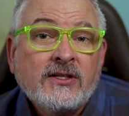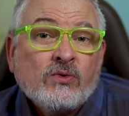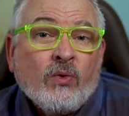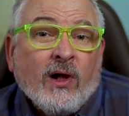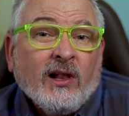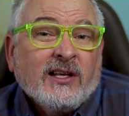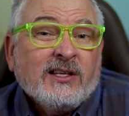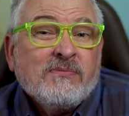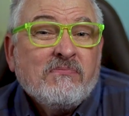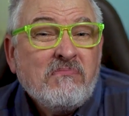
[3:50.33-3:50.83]
as
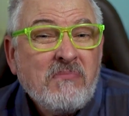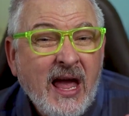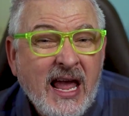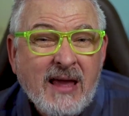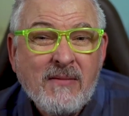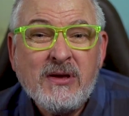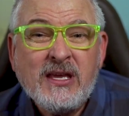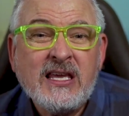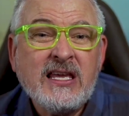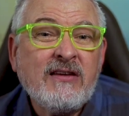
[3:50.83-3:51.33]
well as
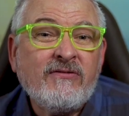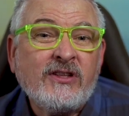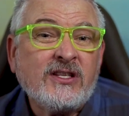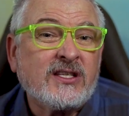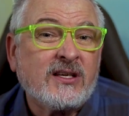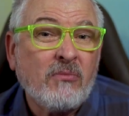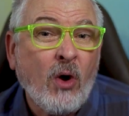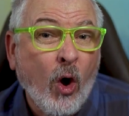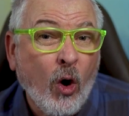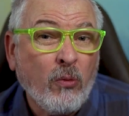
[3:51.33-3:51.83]
maybe even
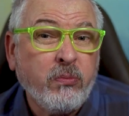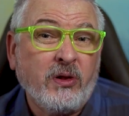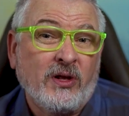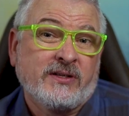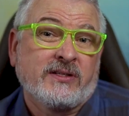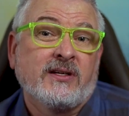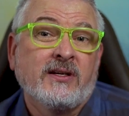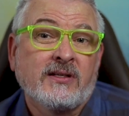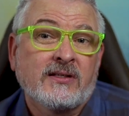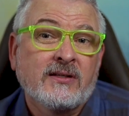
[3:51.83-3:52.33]
some
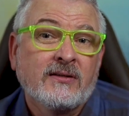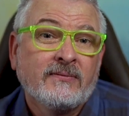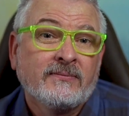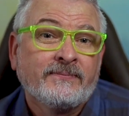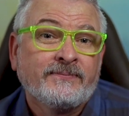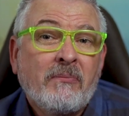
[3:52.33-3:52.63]
hopelessness.